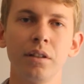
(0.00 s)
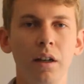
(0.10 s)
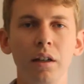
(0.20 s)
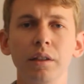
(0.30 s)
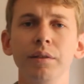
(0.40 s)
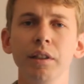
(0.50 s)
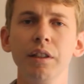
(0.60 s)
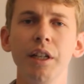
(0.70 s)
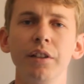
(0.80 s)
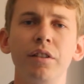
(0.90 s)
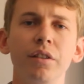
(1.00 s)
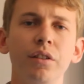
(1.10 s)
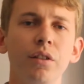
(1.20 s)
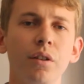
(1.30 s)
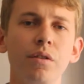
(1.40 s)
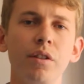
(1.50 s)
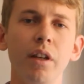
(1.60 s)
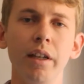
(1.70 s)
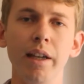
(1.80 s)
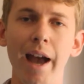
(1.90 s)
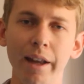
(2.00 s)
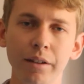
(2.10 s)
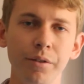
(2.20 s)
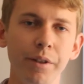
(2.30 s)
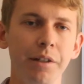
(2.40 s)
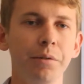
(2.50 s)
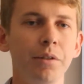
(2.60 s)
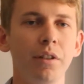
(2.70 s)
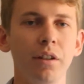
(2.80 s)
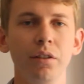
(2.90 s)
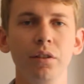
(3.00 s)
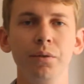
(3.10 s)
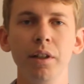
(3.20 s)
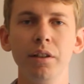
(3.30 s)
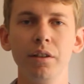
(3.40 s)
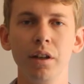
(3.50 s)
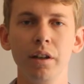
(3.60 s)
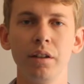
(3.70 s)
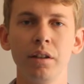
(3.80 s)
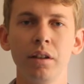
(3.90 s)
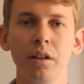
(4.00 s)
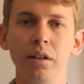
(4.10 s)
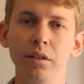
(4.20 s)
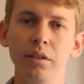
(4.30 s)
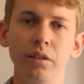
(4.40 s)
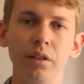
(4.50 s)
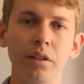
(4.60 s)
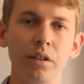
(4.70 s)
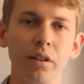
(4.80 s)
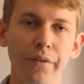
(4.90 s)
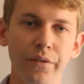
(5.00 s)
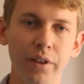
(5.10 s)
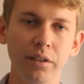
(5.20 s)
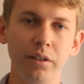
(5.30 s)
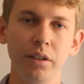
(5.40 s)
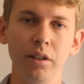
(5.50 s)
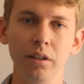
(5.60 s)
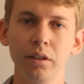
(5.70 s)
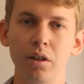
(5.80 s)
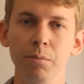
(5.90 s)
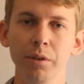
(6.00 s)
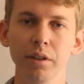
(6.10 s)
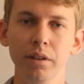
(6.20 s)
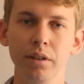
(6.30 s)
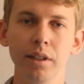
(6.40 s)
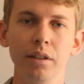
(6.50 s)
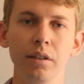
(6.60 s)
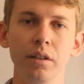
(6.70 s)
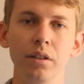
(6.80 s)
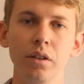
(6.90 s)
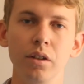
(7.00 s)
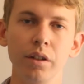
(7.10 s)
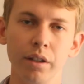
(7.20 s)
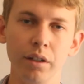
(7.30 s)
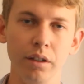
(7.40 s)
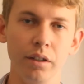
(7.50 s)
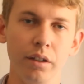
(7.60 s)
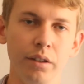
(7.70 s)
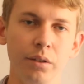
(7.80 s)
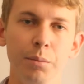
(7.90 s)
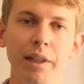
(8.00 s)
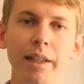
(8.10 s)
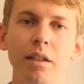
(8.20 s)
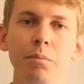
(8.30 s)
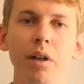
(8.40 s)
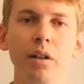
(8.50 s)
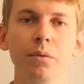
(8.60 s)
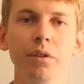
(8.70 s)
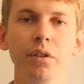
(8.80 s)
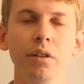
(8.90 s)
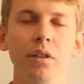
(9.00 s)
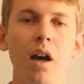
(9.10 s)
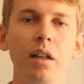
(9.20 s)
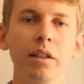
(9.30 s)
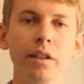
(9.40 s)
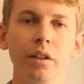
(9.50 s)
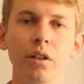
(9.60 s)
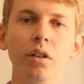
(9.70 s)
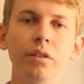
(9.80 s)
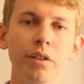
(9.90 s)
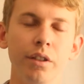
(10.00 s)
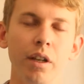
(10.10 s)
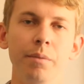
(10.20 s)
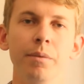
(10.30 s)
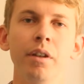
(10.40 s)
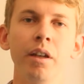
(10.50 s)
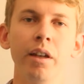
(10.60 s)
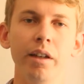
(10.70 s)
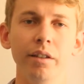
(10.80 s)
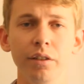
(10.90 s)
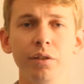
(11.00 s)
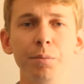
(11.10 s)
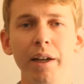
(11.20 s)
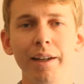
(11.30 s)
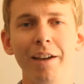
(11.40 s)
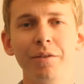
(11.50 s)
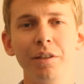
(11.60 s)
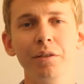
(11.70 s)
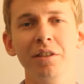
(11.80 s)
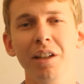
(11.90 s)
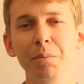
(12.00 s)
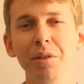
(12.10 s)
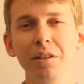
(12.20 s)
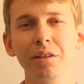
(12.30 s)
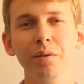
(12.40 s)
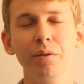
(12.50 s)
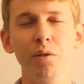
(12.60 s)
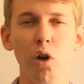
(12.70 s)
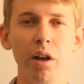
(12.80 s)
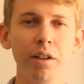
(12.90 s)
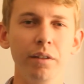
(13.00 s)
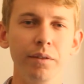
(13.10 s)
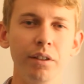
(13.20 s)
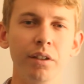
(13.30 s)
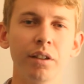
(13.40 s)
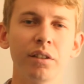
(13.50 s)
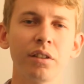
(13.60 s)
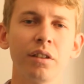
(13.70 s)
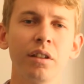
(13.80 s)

However, Justice Stone J had agreed with Justice French J in the decision that fencing in the common did not occur, as the Millennium Bug was an entirely concocted shape, and despite having resemblance of a variety of insects,